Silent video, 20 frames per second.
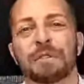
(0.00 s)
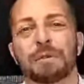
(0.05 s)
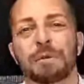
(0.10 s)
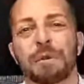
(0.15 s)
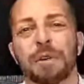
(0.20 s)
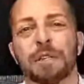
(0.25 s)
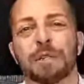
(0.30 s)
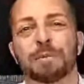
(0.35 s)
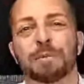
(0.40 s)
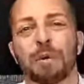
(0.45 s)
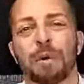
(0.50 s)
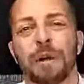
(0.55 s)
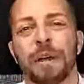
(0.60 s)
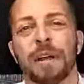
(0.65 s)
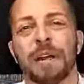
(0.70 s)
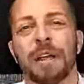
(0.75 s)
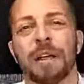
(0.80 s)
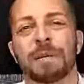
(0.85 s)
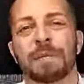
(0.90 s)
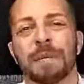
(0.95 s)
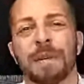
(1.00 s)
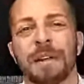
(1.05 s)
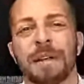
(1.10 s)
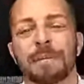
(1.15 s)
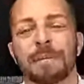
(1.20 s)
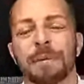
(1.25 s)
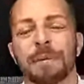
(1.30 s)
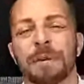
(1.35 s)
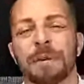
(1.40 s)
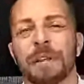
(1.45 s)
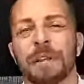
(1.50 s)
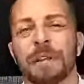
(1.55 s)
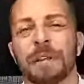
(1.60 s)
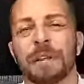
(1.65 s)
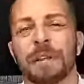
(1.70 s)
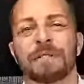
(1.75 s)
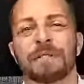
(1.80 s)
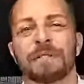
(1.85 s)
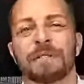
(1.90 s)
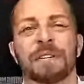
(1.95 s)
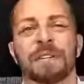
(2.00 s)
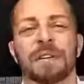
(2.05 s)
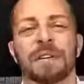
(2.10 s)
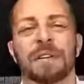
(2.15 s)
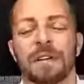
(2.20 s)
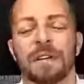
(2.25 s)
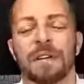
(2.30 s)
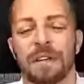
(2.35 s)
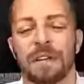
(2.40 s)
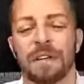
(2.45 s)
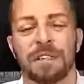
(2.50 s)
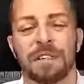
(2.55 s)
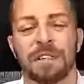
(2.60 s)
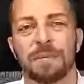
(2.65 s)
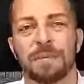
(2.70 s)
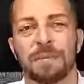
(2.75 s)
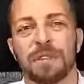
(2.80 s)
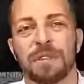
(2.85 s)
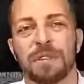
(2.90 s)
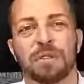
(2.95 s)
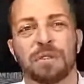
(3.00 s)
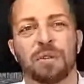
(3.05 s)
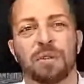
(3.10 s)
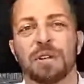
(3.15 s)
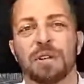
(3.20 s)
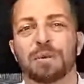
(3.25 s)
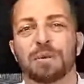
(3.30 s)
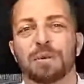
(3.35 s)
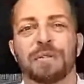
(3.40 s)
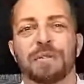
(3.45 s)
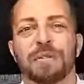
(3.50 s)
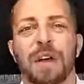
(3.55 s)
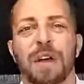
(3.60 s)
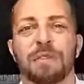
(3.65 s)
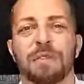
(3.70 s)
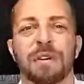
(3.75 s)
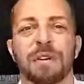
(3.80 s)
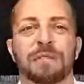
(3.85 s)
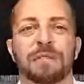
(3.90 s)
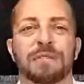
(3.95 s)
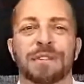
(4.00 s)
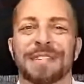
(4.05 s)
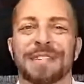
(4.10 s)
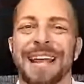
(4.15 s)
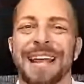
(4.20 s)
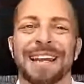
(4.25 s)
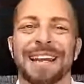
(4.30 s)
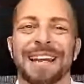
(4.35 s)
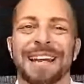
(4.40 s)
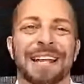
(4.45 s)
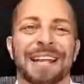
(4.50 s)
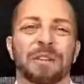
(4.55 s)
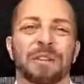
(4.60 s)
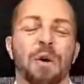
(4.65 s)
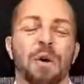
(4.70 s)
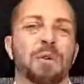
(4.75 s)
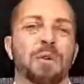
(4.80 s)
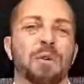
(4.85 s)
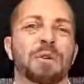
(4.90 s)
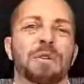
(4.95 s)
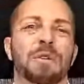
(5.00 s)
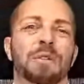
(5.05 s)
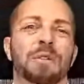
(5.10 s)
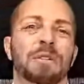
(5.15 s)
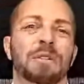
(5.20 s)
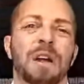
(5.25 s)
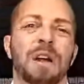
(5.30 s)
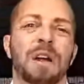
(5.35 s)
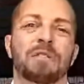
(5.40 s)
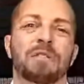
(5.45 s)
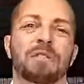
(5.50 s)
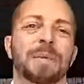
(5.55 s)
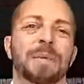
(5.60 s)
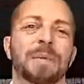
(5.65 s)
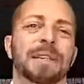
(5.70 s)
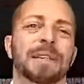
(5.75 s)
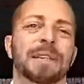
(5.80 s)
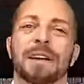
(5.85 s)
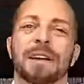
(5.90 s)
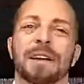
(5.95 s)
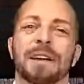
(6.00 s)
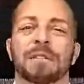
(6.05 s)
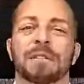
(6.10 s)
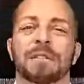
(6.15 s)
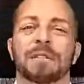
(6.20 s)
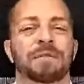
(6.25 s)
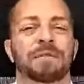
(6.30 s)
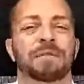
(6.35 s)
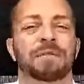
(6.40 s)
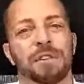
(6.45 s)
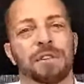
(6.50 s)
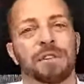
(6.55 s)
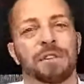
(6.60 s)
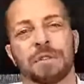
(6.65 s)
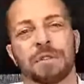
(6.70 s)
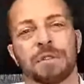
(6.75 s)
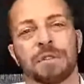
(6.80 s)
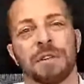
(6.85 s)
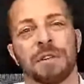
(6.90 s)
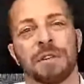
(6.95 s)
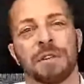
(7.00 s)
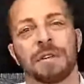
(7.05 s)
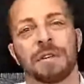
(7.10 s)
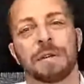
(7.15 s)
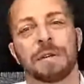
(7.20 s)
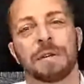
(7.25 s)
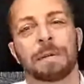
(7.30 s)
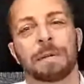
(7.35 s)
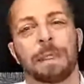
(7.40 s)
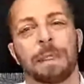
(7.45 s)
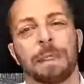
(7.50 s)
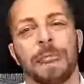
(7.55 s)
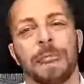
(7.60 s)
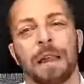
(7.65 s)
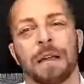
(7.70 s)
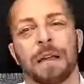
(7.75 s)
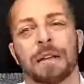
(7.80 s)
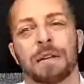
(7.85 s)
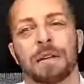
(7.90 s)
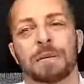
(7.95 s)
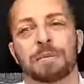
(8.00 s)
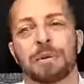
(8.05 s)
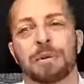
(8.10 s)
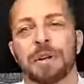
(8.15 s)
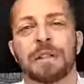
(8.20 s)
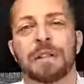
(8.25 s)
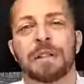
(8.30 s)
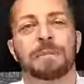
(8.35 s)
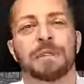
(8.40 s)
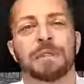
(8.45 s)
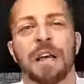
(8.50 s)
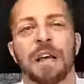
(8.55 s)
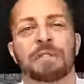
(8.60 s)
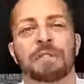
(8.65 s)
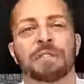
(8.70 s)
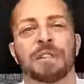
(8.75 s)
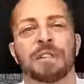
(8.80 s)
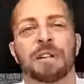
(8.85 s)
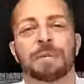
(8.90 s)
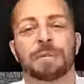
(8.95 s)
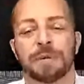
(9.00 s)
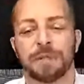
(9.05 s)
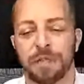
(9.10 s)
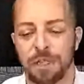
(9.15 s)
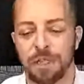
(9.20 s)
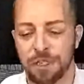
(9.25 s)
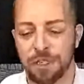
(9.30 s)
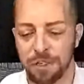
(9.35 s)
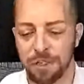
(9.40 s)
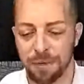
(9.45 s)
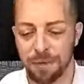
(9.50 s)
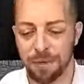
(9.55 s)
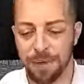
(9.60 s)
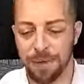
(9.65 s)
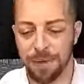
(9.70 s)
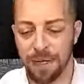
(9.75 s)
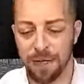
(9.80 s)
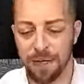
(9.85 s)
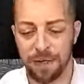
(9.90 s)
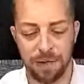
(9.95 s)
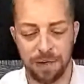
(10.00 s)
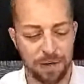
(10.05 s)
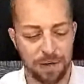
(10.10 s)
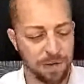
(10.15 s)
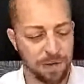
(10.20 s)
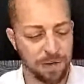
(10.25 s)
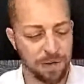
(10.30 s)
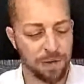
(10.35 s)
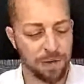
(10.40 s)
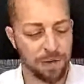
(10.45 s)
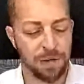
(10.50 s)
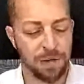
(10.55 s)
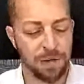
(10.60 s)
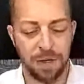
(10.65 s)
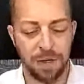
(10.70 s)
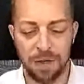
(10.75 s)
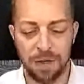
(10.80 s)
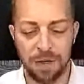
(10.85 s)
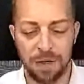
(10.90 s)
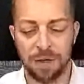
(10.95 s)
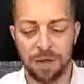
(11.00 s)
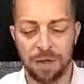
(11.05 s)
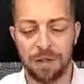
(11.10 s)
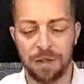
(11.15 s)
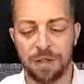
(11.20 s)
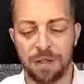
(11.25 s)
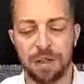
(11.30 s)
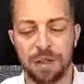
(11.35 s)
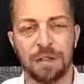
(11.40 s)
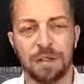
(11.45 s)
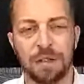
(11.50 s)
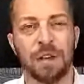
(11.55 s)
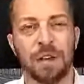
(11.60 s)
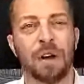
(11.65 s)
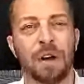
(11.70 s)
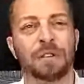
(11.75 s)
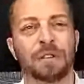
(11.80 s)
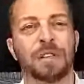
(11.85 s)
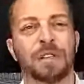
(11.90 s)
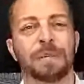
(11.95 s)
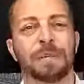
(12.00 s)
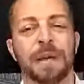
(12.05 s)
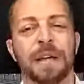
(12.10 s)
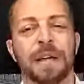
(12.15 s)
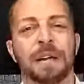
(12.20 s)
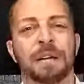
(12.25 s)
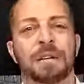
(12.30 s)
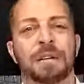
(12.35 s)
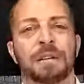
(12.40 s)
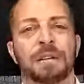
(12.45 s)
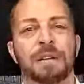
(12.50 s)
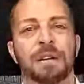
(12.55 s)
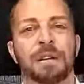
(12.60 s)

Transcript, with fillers: to exploit and manipulate. Even in some of the stories we've covered of state and local government health officials putting themselves in a position to be uh, the, the ultimate